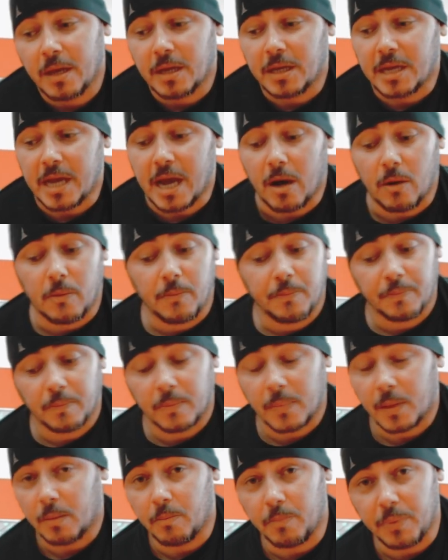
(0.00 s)
Now,
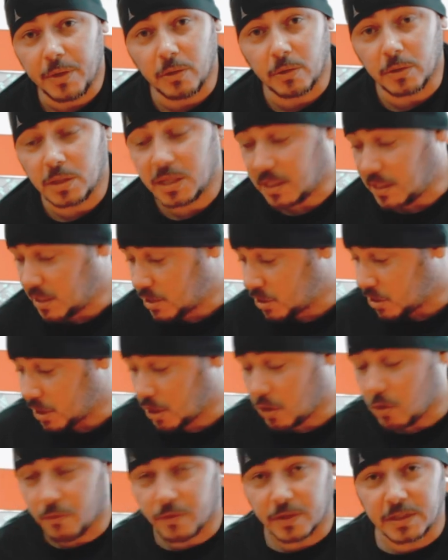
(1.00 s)
build
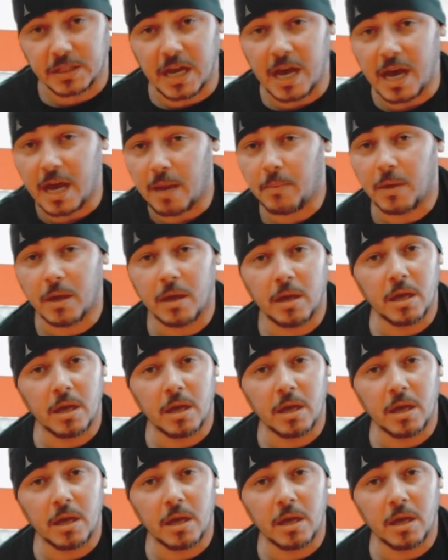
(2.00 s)
conditioning over time,